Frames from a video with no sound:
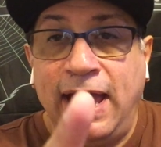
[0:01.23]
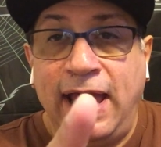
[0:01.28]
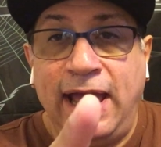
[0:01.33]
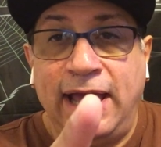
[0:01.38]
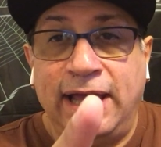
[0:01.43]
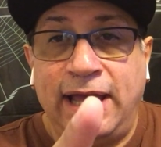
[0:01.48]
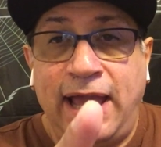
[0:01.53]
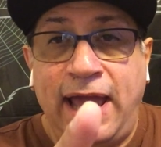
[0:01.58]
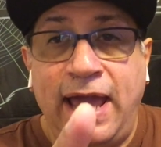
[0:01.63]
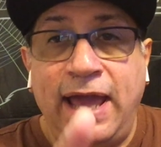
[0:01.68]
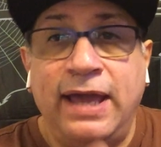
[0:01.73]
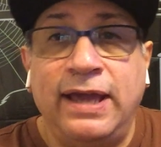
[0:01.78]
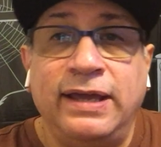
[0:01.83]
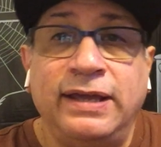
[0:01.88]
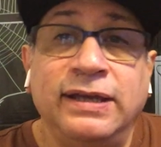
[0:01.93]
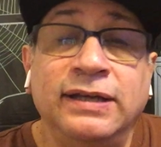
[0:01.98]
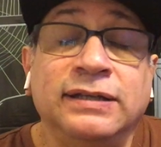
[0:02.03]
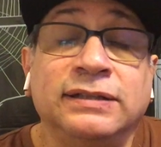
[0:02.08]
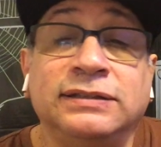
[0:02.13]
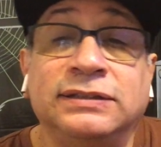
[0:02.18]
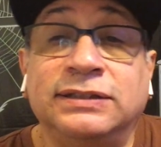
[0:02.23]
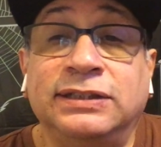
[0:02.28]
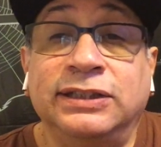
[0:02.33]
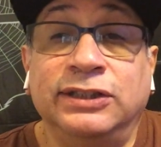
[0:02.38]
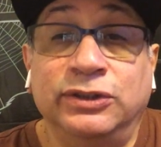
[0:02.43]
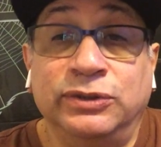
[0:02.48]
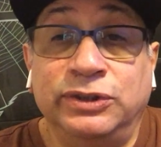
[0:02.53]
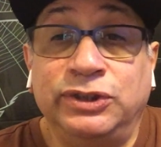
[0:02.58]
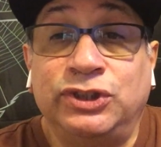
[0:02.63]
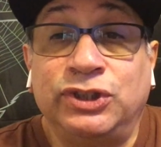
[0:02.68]
AA, see
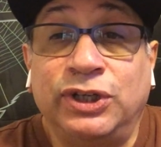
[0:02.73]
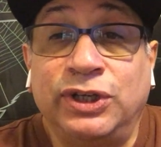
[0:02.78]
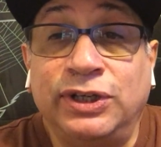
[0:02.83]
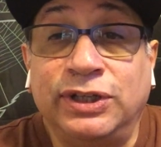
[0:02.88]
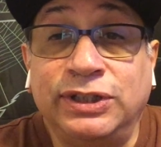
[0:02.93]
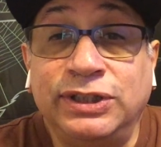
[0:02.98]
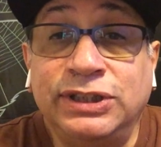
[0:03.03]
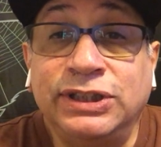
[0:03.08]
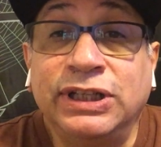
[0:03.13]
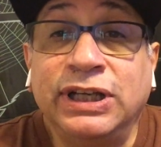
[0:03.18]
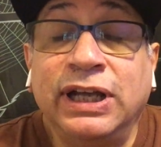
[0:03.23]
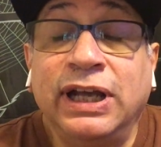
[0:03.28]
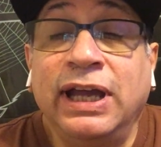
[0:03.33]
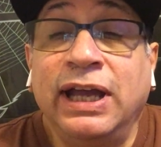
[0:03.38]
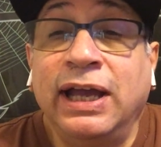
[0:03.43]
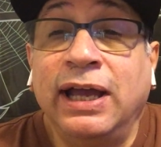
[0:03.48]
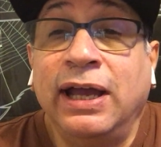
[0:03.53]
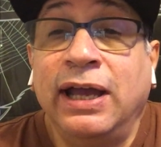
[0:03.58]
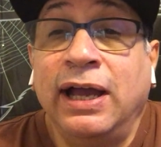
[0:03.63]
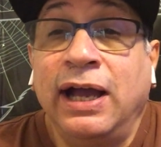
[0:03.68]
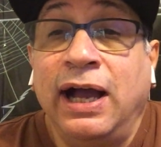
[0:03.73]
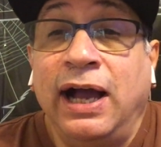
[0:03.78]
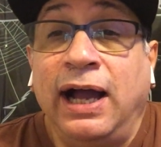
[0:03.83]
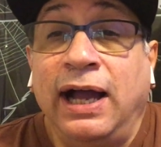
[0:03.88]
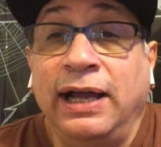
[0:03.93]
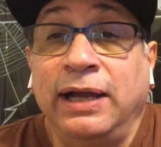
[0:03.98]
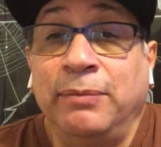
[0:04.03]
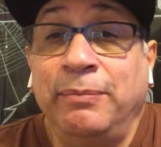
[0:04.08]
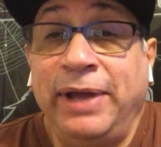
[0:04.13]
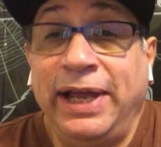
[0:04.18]
you in church.
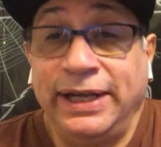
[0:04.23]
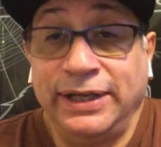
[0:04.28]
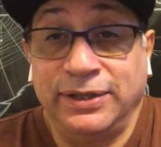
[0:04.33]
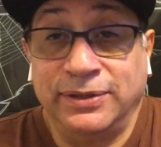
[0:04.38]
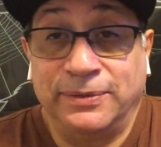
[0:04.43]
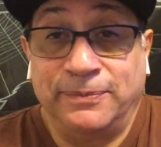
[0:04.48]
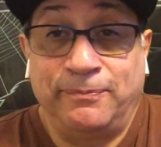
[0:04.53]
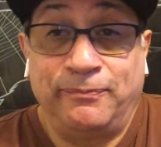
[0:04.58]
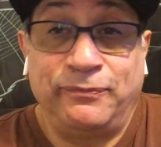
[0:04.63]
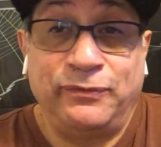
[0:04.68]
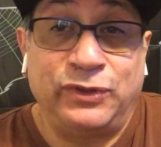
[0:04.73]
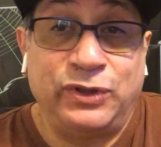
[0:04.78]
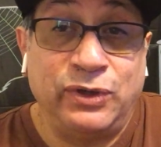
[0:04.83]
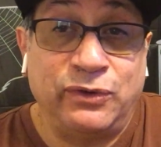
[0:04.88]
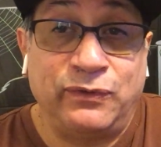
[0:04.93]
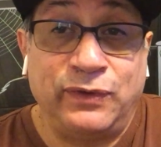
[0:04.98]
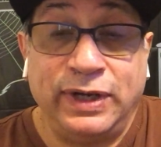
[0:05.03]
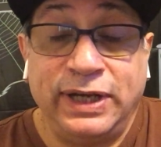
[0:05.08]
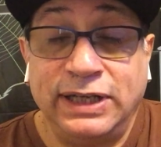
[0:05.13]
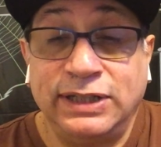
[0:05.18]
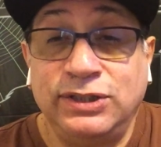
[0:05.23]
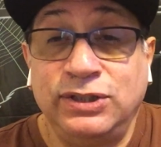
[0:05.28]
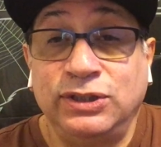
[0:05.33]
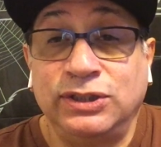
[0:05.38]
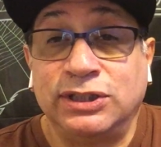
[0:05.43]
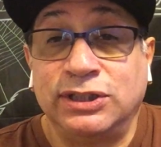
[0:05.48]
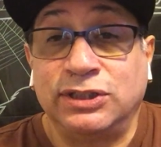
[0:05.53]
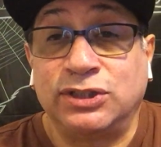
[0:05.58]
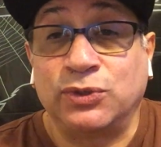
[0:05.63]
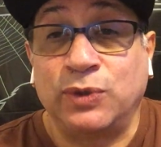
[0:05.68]
Hi, I'm Matt. Don't forget to
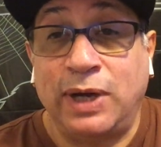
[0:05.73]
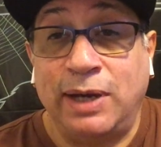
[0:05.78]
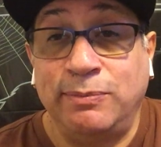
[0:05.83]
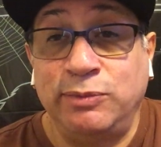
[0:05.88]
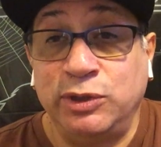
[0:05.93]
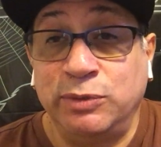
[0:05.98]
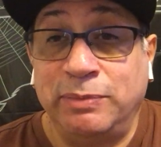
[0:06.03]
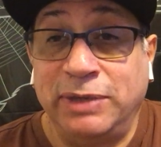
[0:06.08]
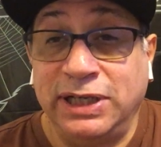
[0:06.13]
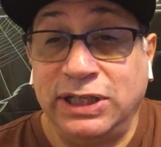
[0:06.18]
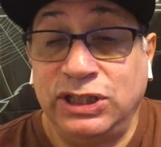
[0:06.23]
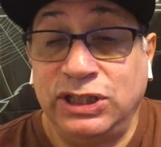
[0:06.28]
subscribe to my